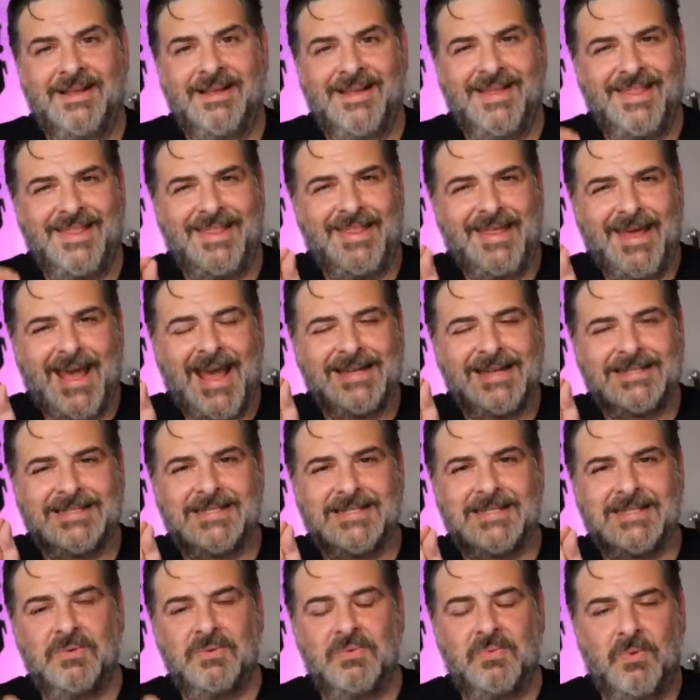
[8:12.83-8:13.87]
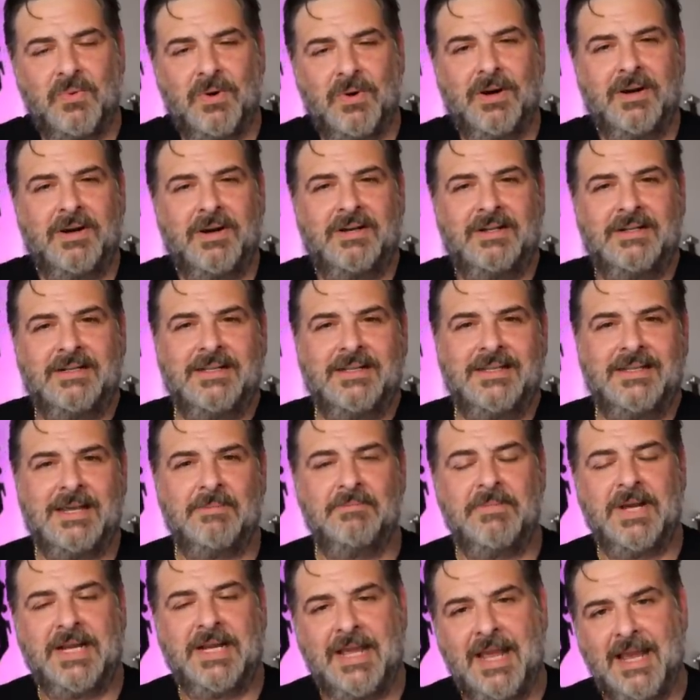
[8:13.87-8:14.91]
That's the word that
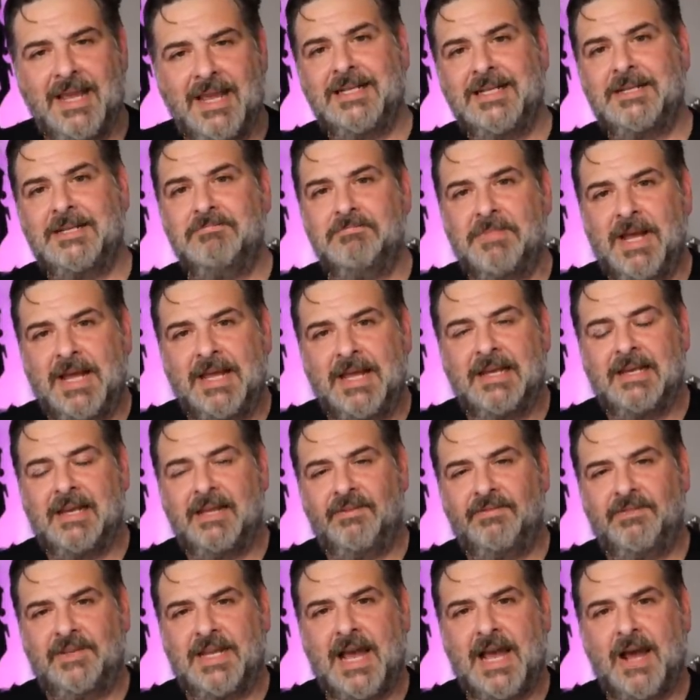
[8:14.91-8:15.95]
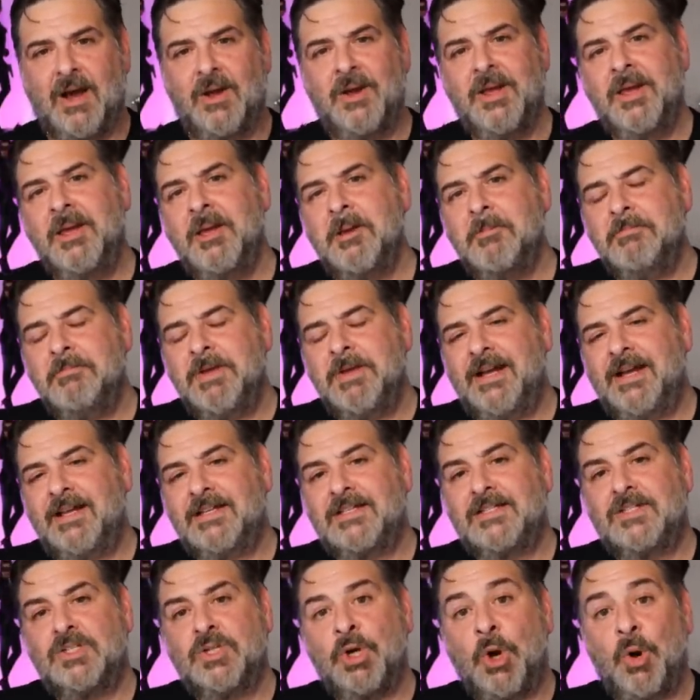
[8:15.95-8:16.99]
McCain and Pei left out,
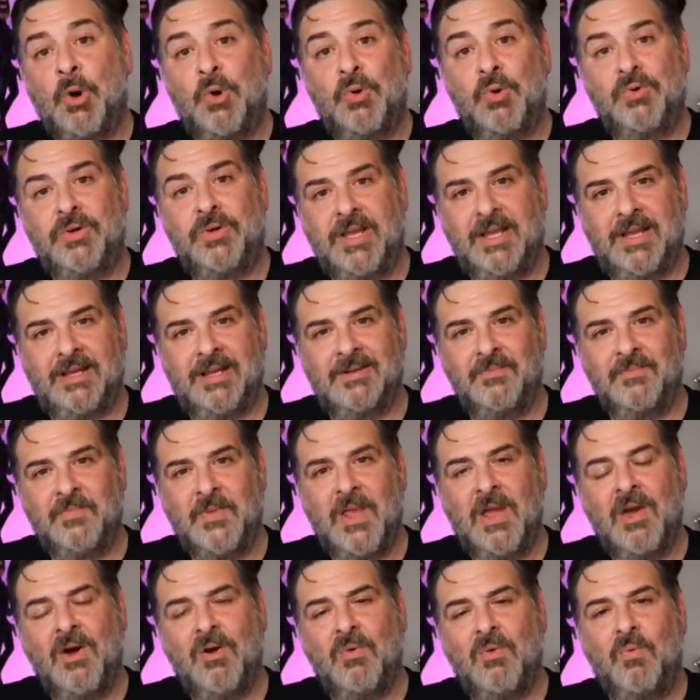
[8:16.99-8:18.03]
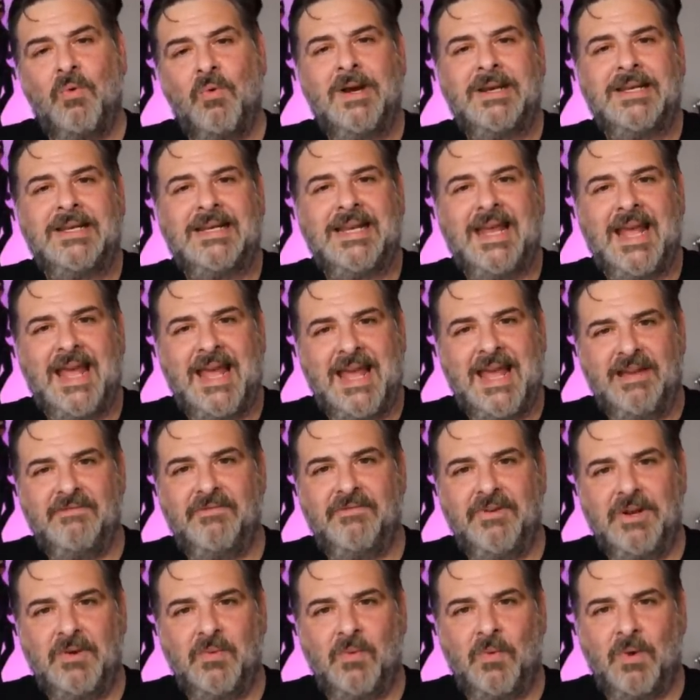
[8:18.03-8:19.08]
because Tolkien wanted
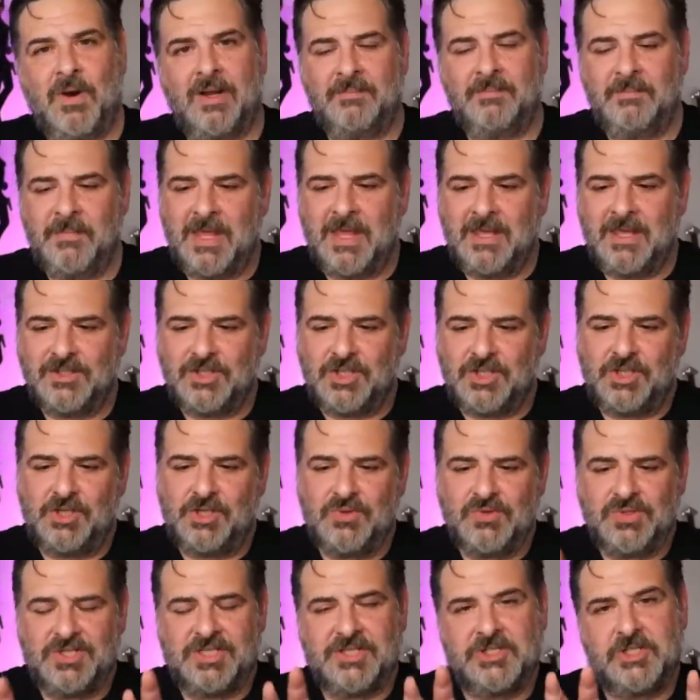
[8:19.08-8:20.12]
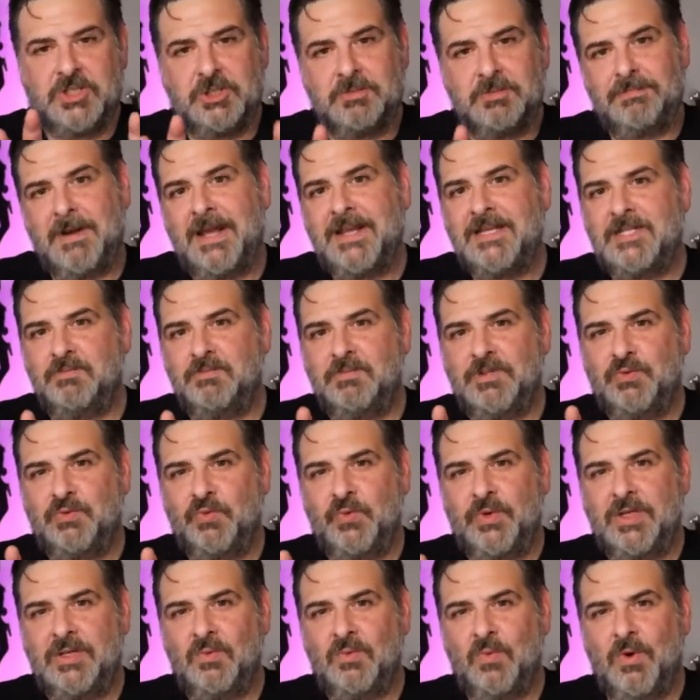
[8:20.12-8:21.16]
everyone to use the space
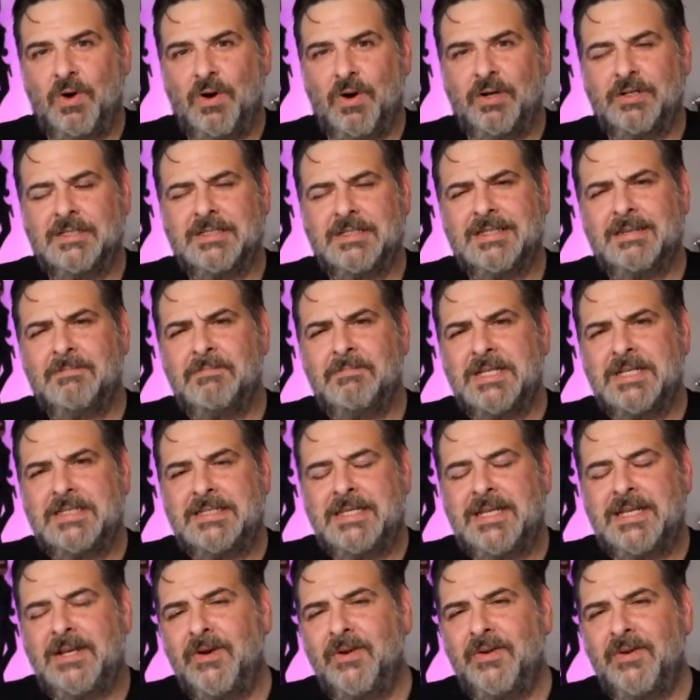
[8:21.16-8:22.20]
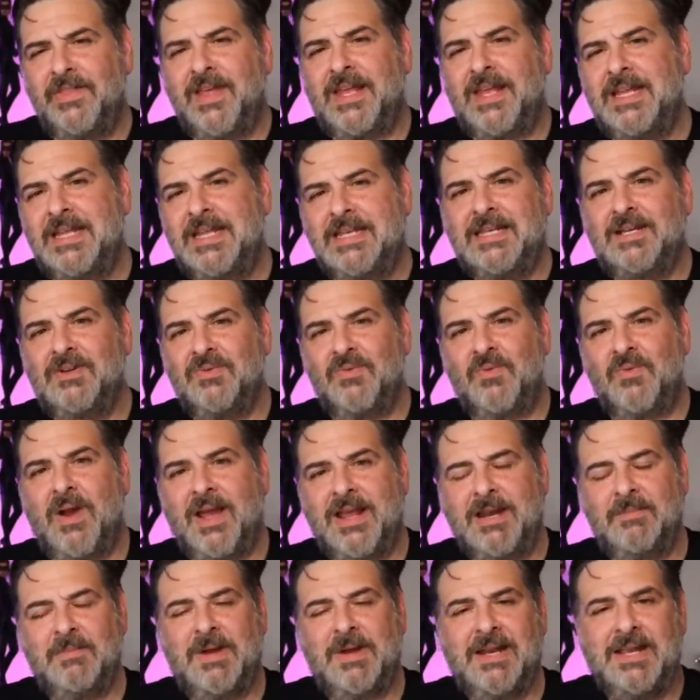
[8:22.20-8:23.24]
between words, the material that he didn't
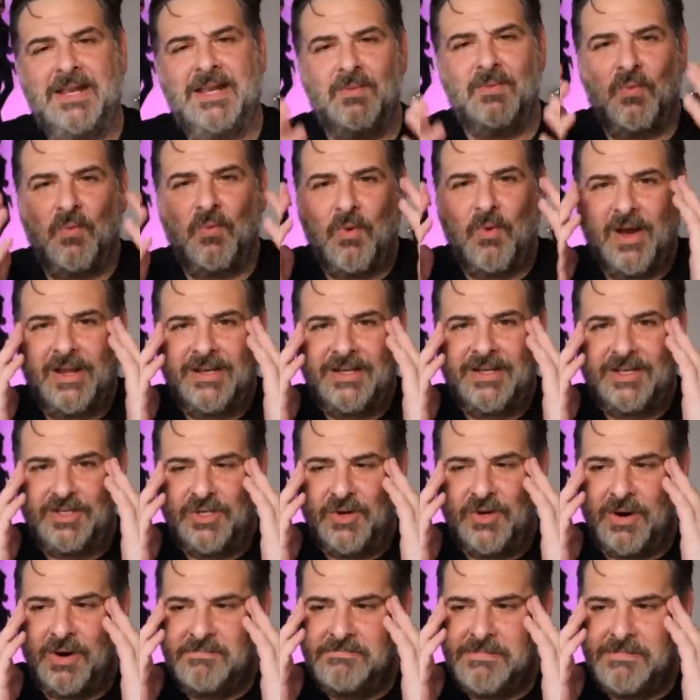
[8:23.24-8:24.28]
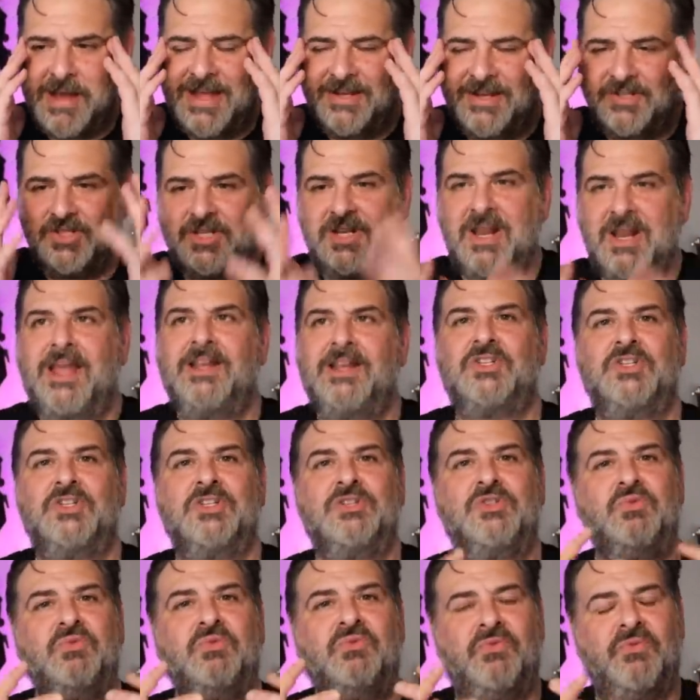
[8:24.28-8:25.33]
write about. He wanted your
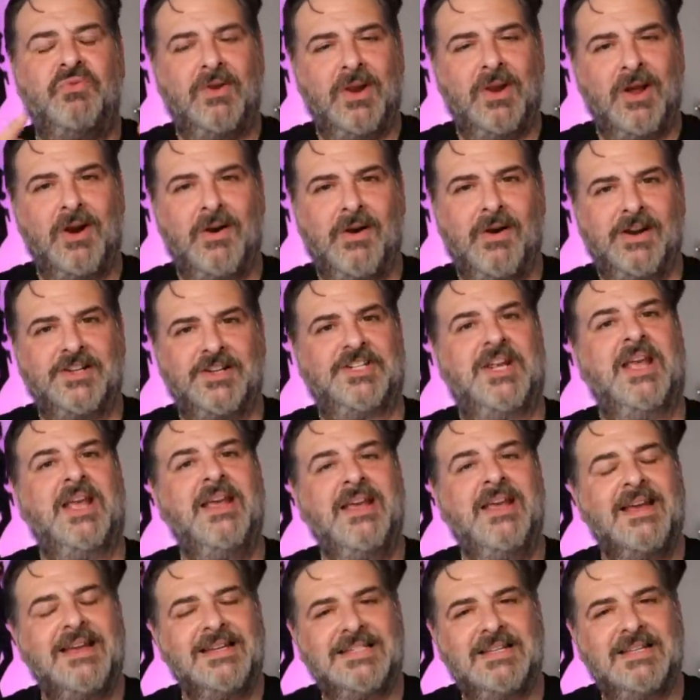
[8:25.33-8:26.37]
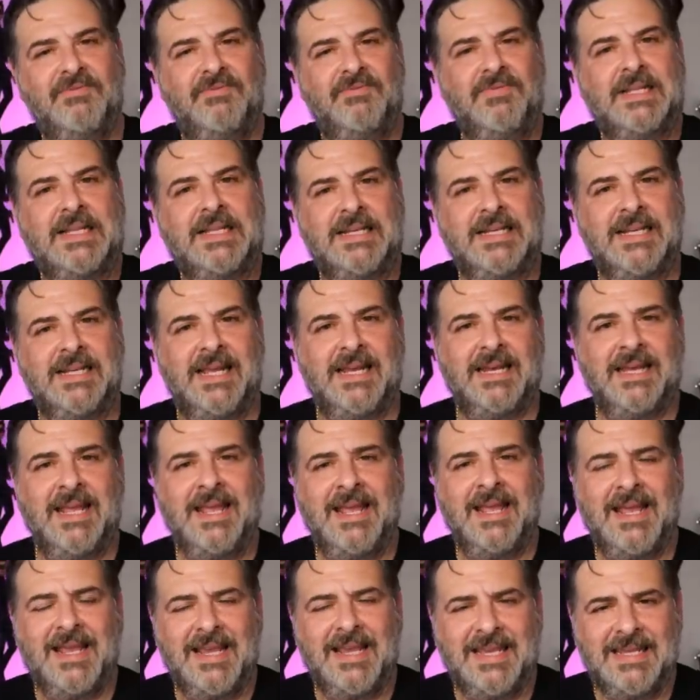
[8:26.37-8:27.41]
imagination to flourish, to fill it in.
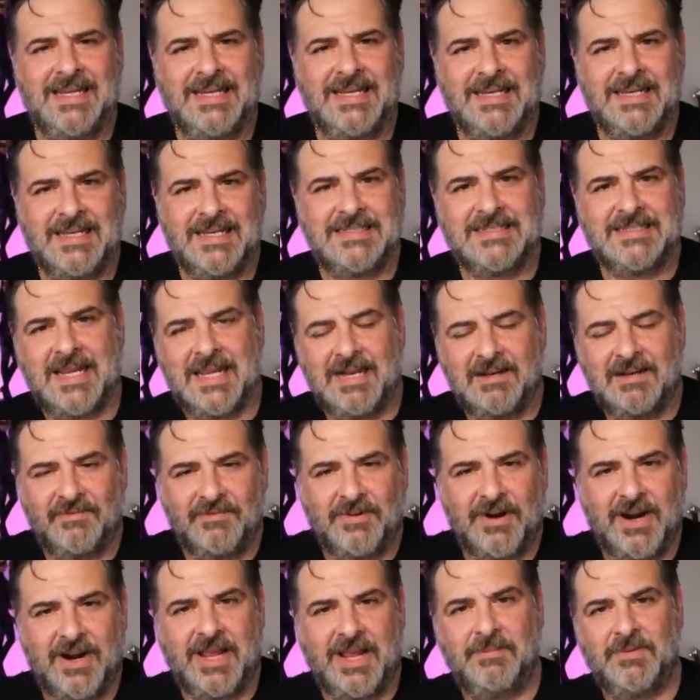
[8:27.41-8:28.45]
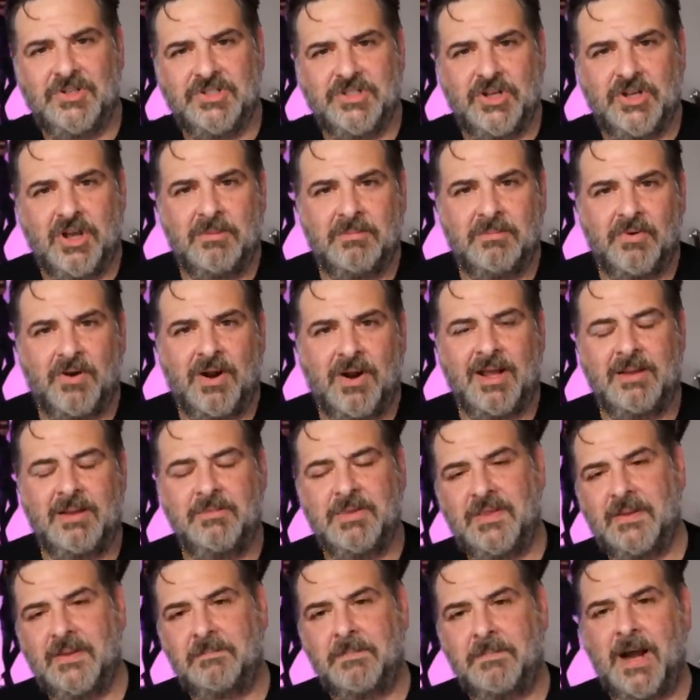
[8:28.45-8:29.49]
He didn't intend for Amazon Prime
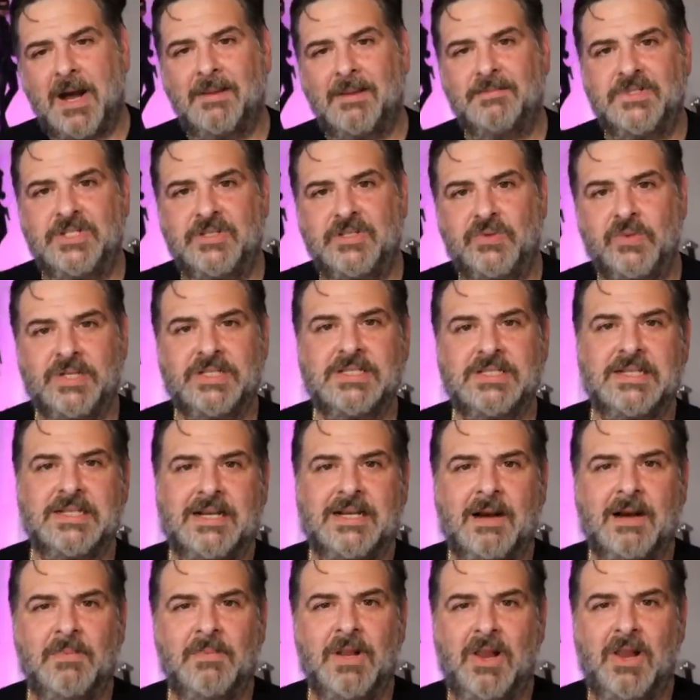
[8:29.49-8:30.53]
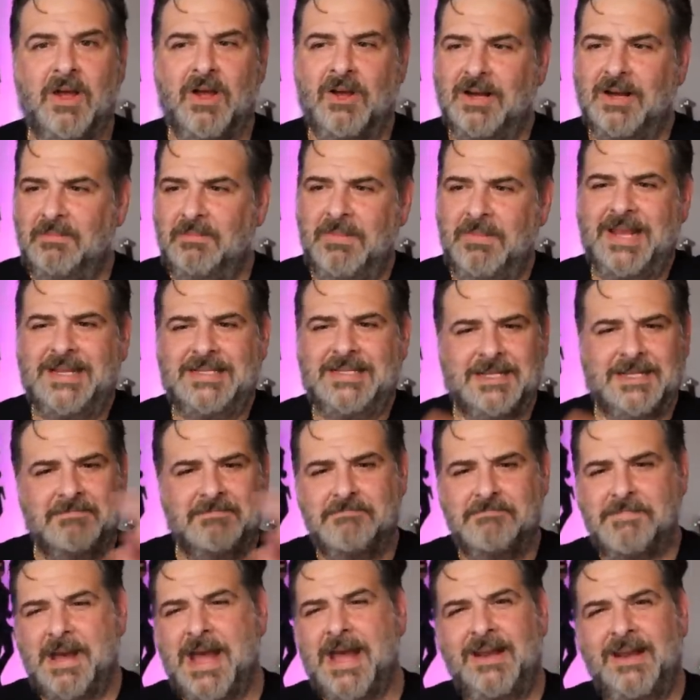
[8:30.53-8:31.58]
and the Bobbsey twins to come along and make
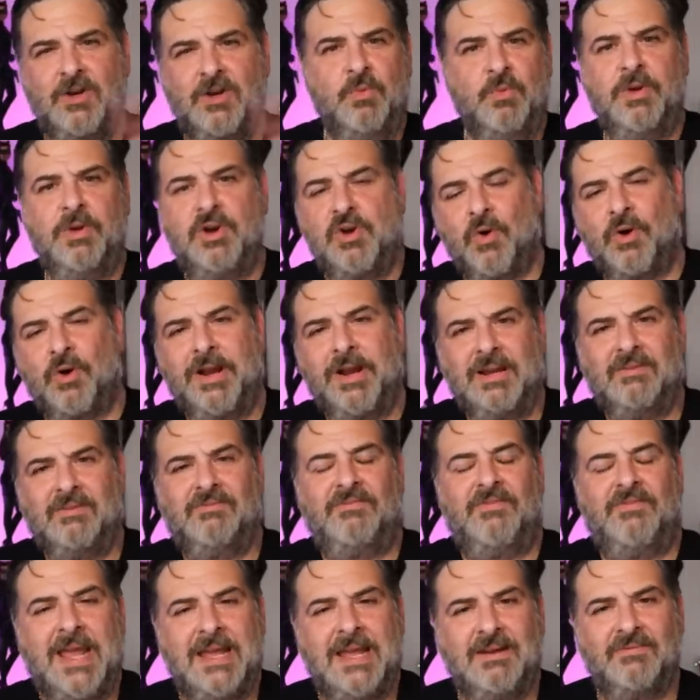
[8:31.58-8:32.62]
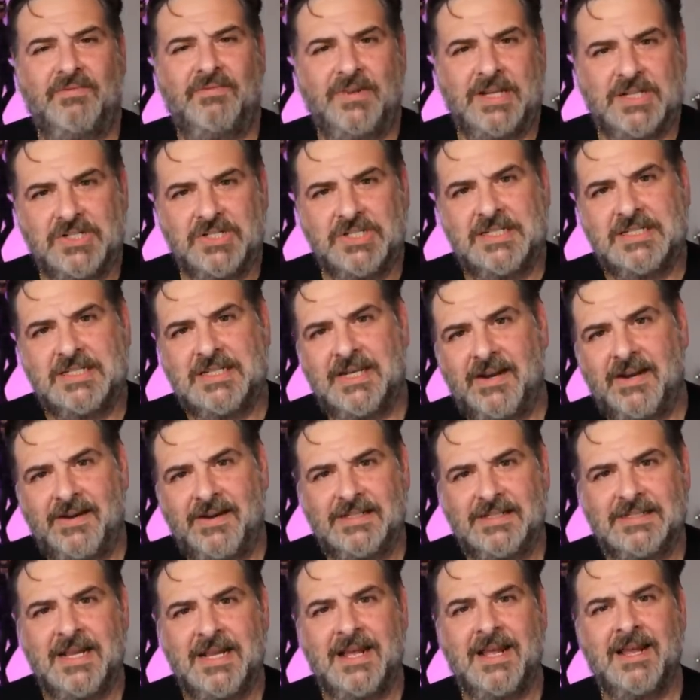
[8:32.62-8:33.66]
some bad Numenorean fan fiction
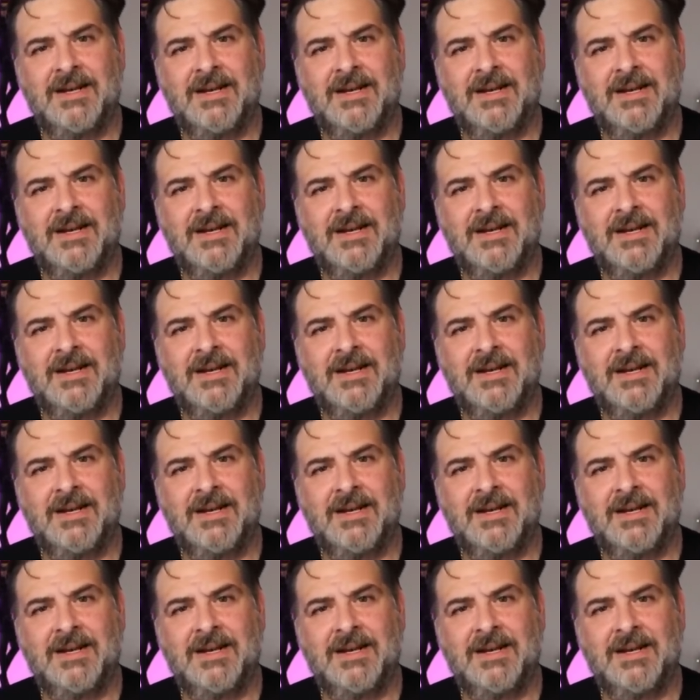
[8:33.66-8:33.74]
series.